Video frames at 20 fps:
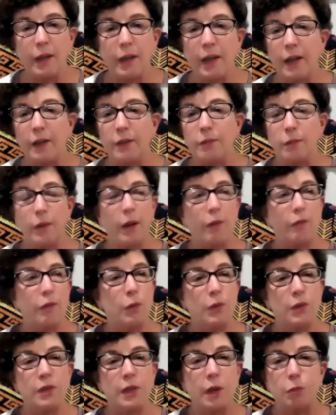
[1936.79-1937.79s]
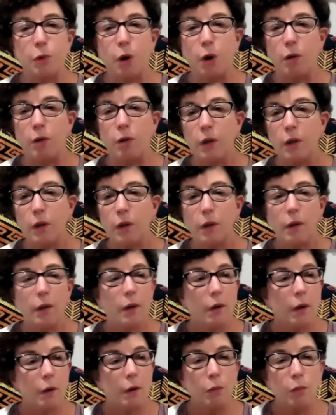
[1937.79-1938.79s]
And everyone said, well,
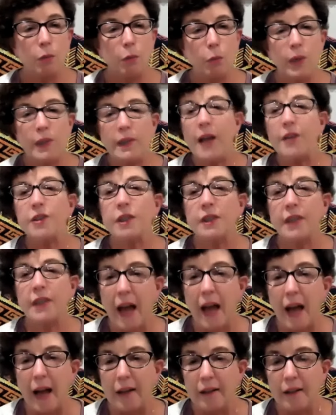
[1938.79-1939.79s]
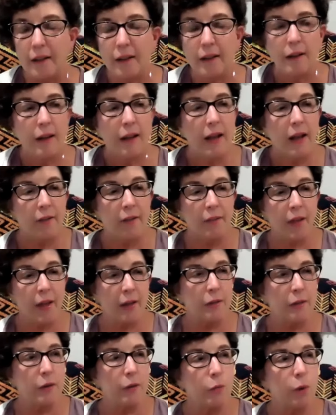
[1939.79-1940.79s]
we tested that. And
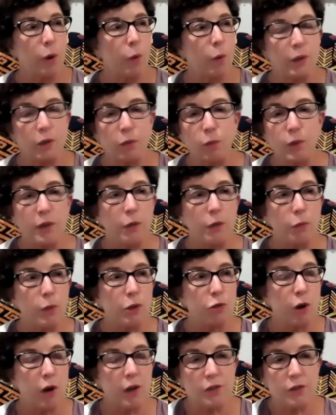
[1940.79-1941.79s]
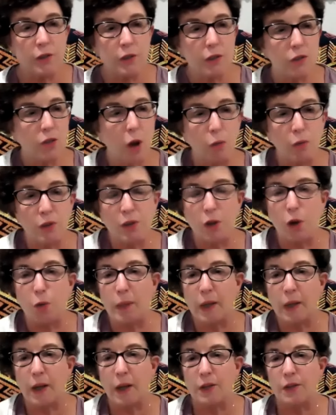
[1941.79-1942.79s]
then, well, we trusted so-and-so
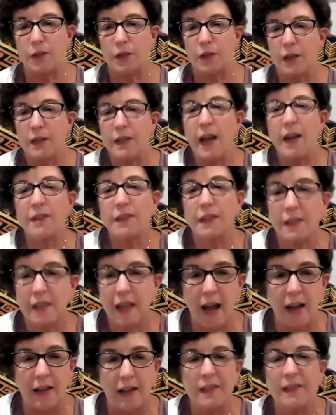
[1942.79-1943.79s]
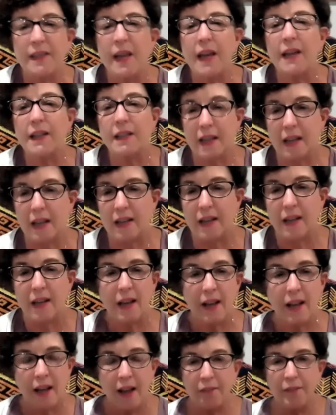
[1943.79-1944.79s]
because he tested that. He said he did.
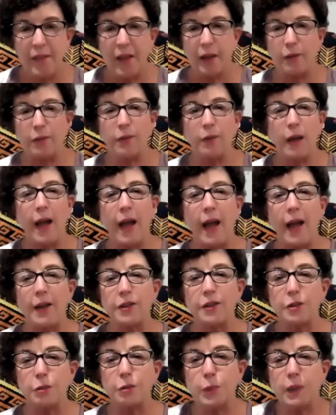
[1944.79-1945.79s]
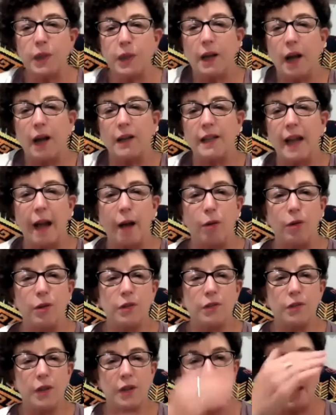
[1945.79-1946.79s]
And then as we got down
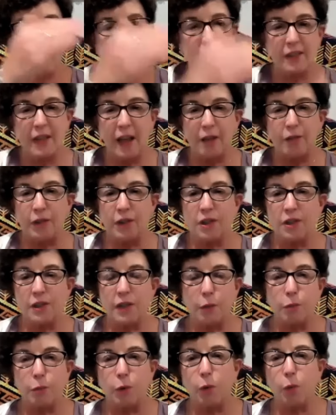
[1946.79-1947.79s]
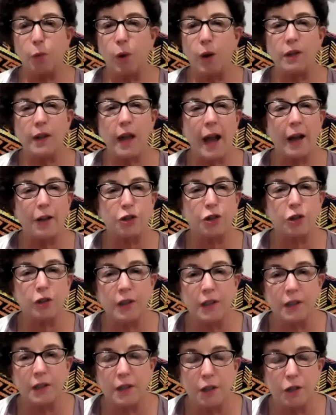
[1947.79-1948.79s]
the next level and said, well, what
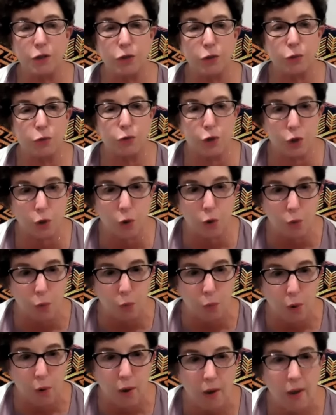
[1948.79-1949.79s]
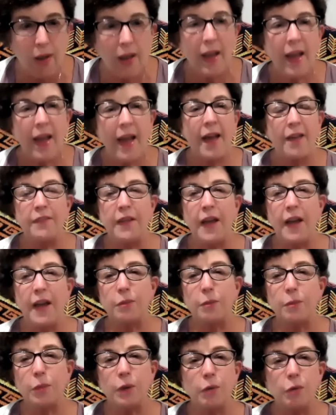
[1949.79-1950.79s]
actually did you do? And
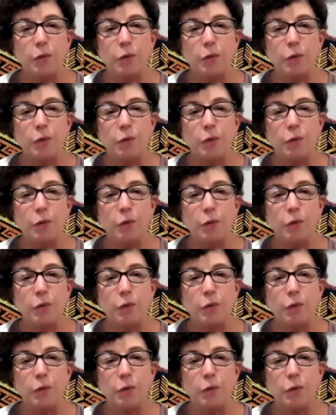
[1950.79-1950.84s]
then we